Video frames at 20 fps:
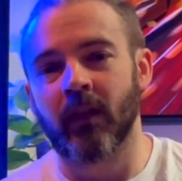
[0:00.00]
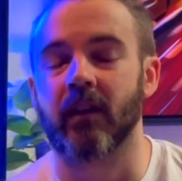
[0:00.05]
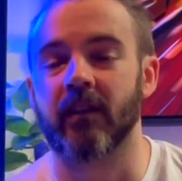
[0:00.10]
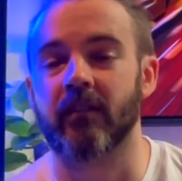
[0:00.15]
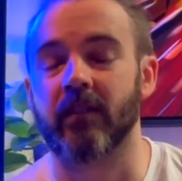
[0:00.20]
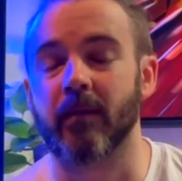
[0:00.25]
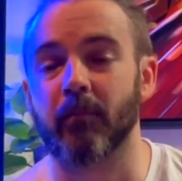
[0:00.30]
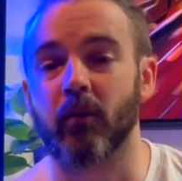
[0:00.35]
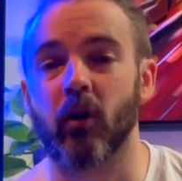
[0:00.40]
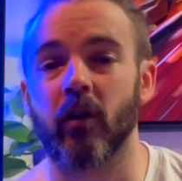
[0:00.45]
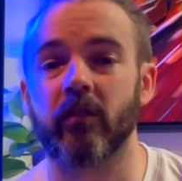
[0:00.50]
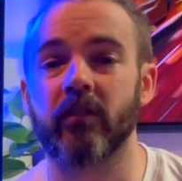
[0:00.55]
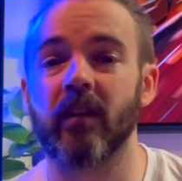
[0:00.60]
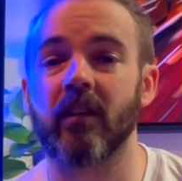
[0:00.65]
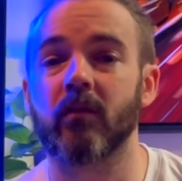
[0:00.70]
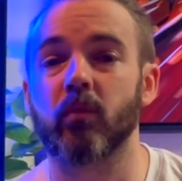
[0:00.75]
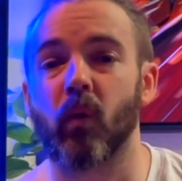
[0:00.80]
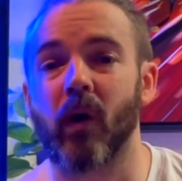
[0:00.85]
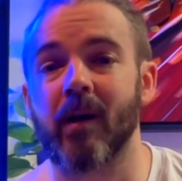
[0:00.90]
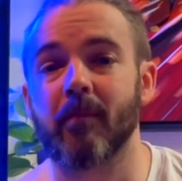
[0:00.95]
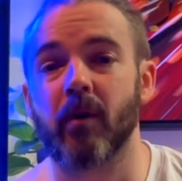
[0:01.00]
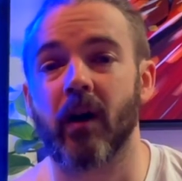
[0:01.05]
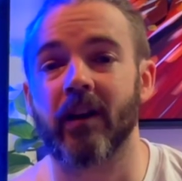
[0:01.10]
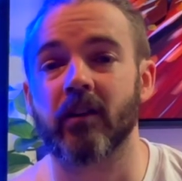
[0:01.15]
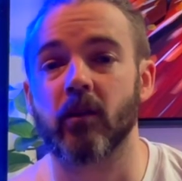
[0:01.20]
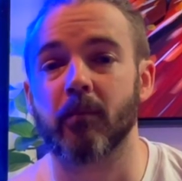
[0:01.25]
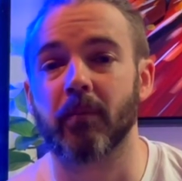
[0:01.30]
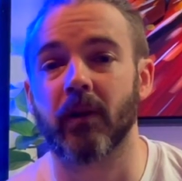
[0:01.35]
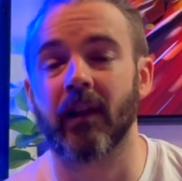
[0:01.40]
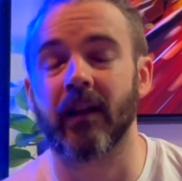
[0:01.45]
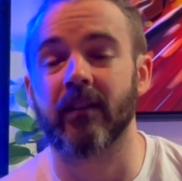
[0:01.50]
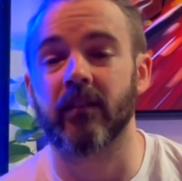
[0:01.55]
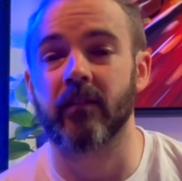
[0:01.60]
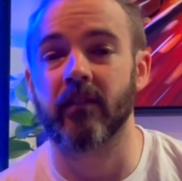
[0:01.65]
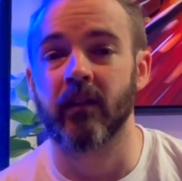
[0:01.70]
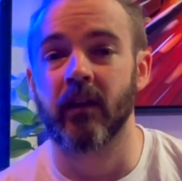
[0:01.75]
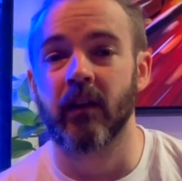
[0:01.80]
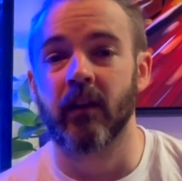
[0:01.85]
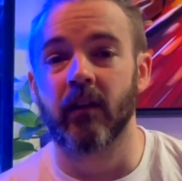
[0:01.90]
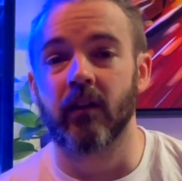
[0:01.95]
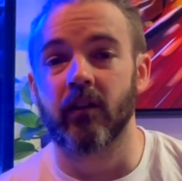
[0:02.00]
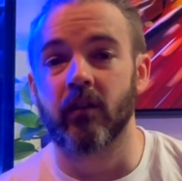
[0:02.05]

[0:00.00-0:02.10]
it's the process whereby you place